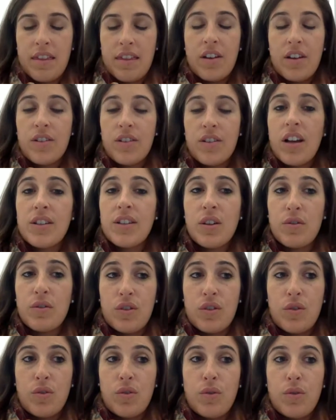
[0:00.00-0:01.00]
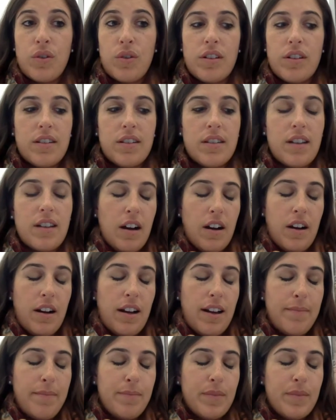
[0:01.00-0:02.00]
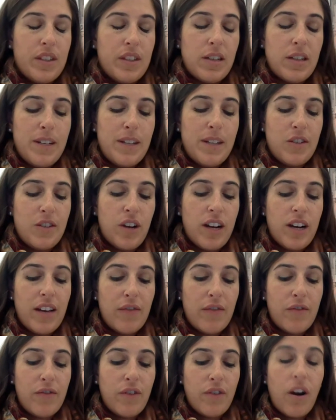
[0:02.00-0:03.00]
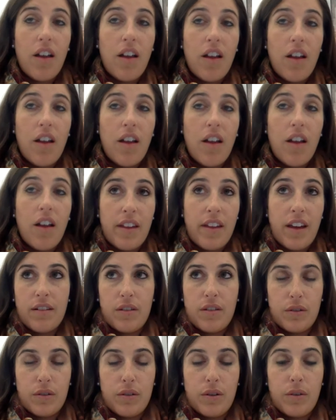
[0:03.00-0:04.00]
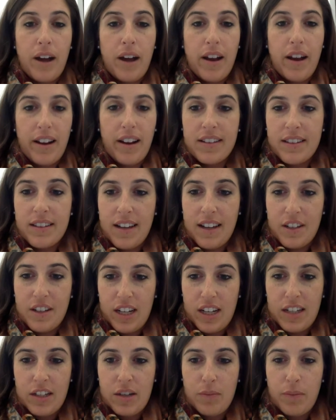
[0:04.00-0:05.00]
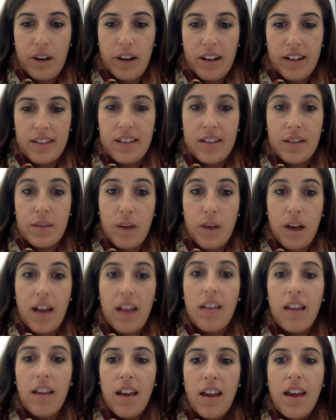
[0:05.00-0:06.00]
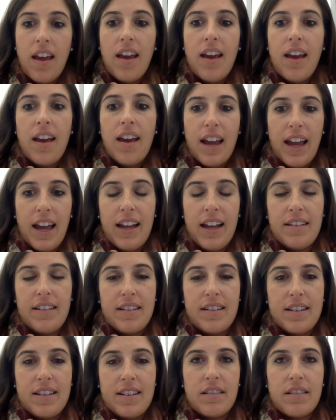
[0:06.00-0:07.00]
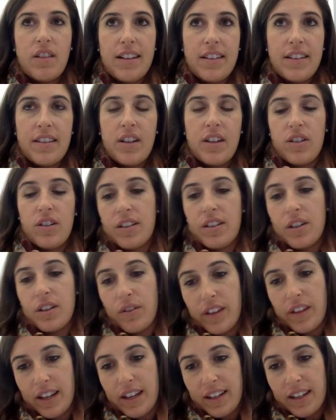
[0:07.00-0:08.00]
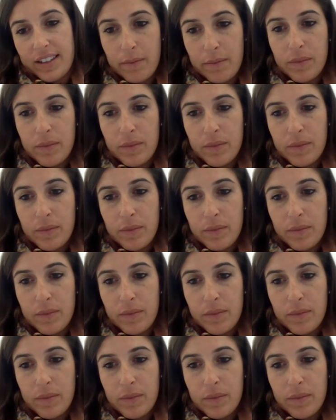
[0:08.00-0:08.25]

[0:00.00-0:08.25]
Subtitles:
there's also tools, or training for all the other Google products, education products as well. And there's also the exam